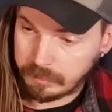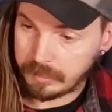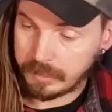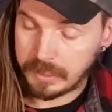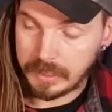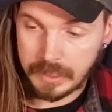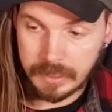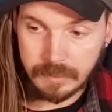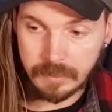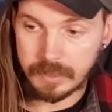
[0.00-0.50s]
in
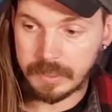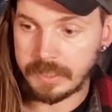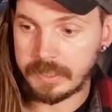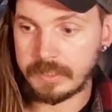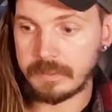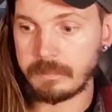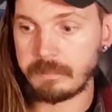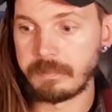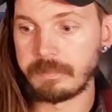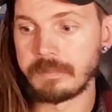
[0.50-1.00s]
the
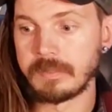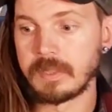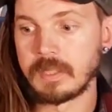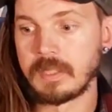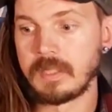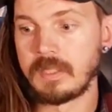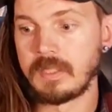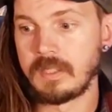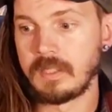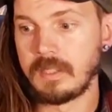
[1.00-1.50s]
area
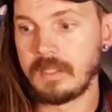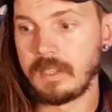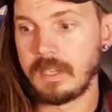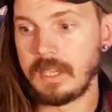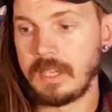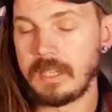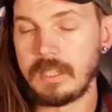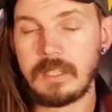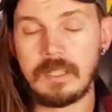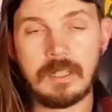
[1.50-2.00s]

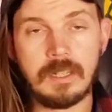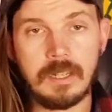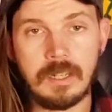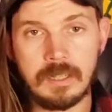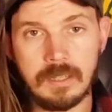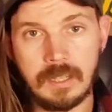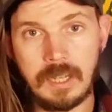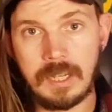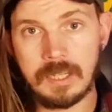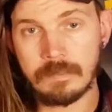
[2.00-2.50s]
had a
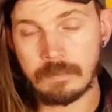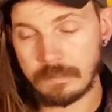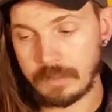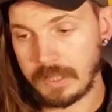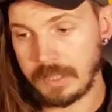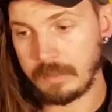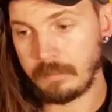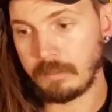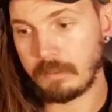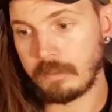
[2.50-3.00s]
lot of
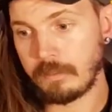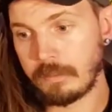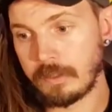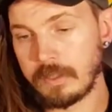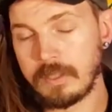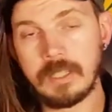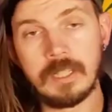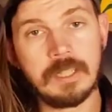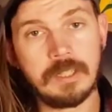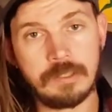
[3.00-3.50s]
names for
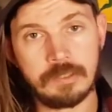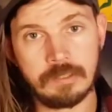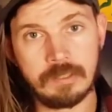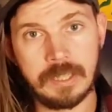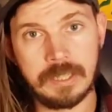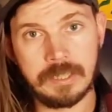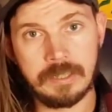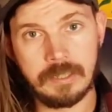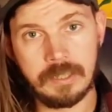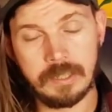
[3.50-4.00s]
things
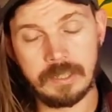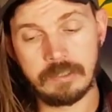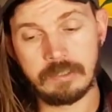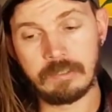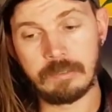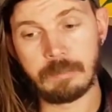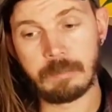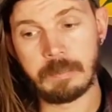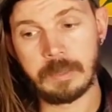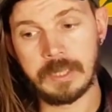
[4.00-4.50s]
like
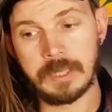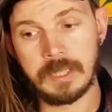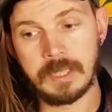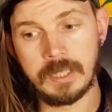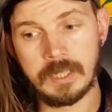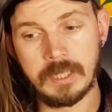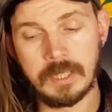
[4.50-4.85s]
this, but